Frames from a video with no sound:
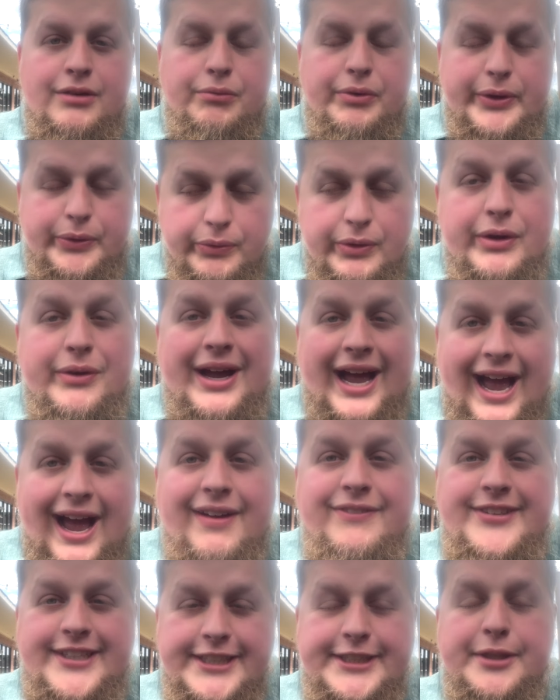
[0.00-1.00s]
We will
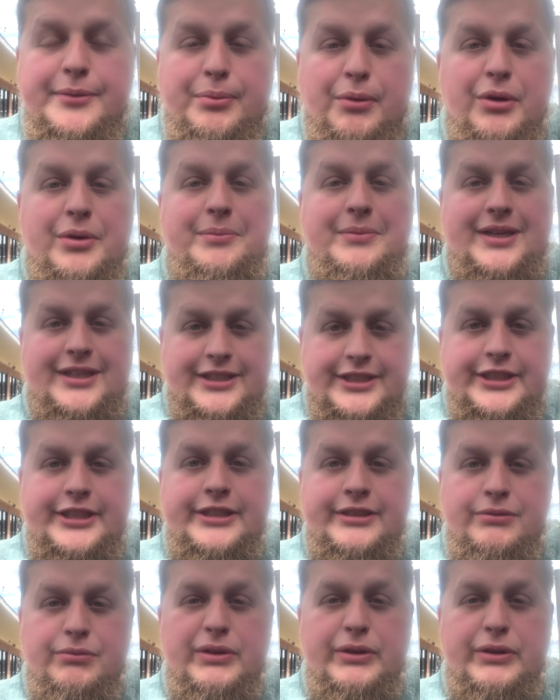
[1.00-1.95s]
have disappointments.